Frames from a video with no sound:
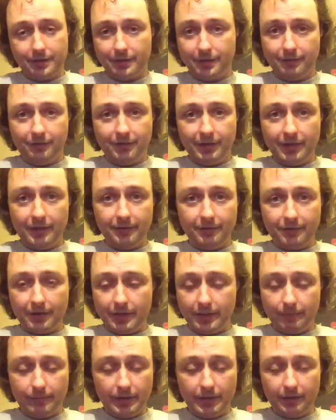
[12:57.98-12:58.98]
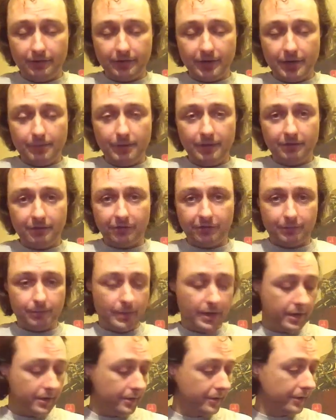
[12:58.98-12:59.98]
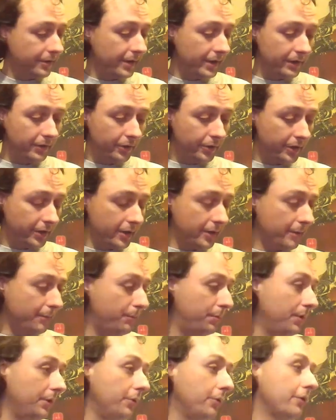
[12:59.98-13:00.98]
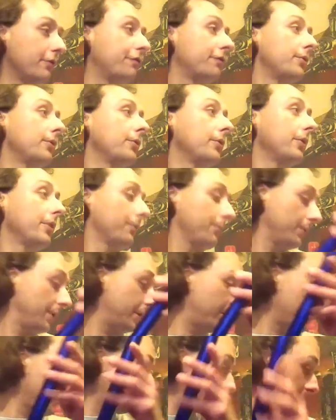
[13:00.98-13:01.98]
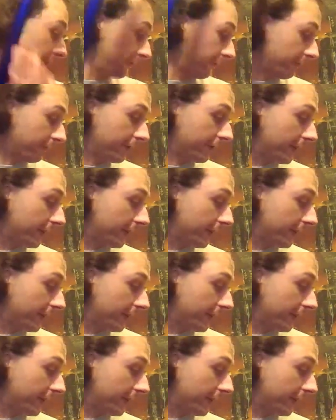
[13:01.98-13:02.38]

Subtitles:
Daytime, nighttime, it doesn't matter. They look beautiful regardless of the